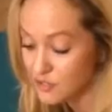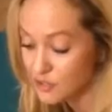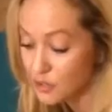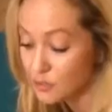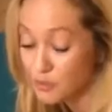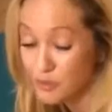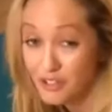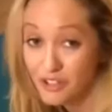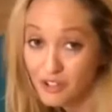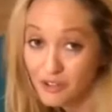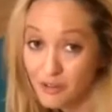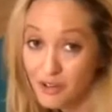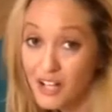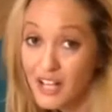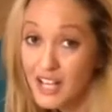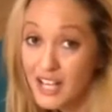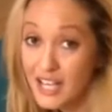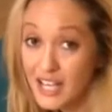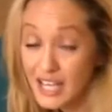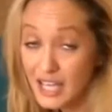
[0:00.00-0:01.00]
to open your
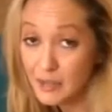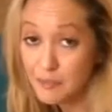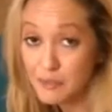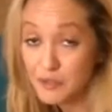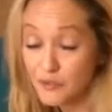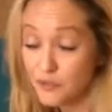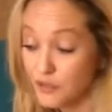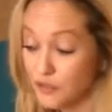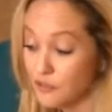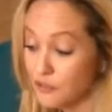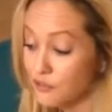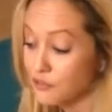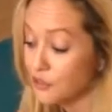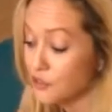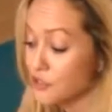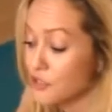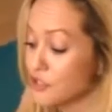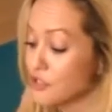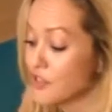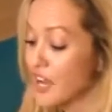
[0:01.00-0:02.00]
hips for a
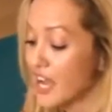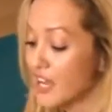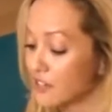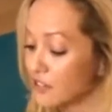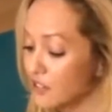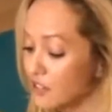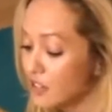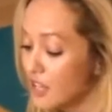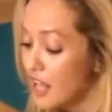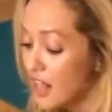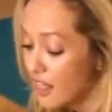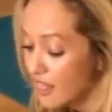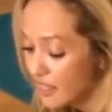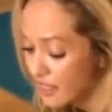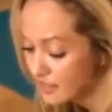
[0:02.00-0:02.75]
full straddle.